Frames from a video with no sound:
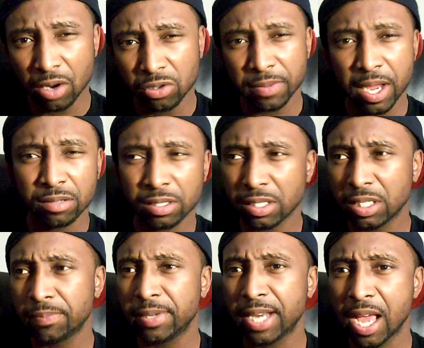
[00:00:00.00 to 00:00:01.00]
Coach Miles just
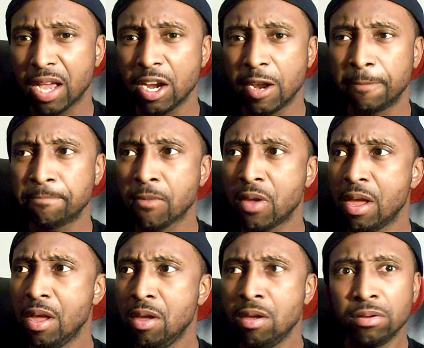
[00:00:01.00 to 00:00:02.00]
sent me down here.
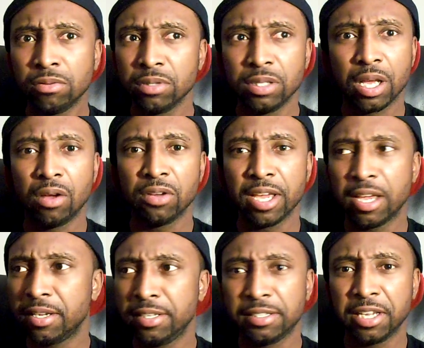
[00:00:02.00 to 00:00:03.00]
He like, oh
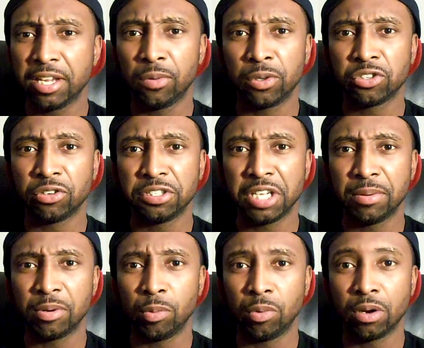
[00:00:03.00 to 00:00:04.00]
yeah. He said, you don't want you on the
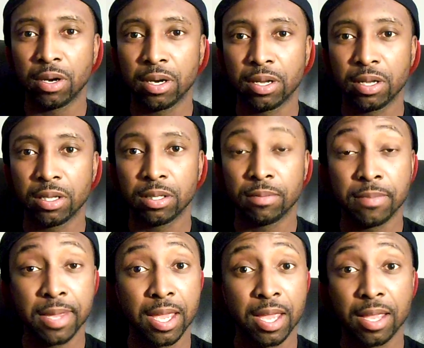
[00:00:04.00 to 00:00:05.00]
team no more.
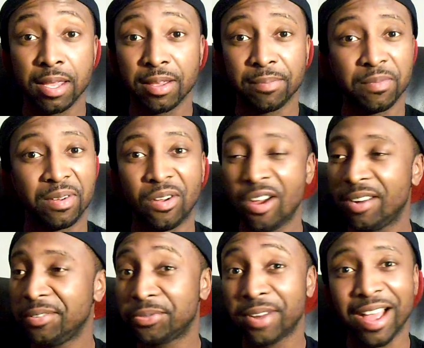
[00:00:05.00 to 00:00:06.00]
Man,
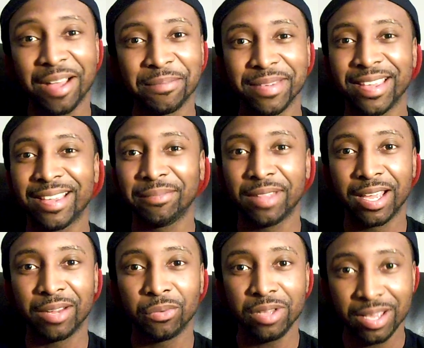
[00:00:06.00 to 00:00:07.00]
hard drop, man. I'm
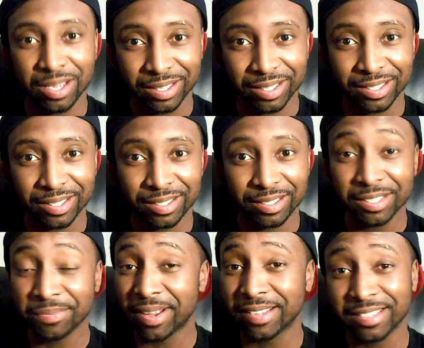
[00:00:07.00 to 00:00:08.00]
like, what?
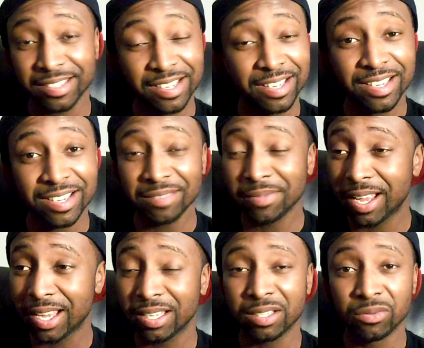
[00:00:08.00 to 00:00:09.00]
This my senior year. I'm
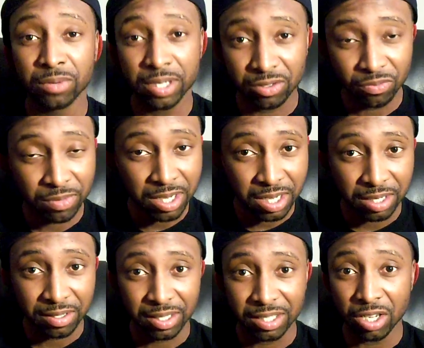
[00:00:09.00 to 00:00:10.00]
like, what you mean?
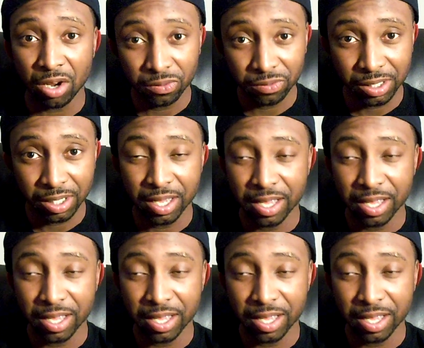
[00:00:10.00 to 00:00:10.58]
It's over?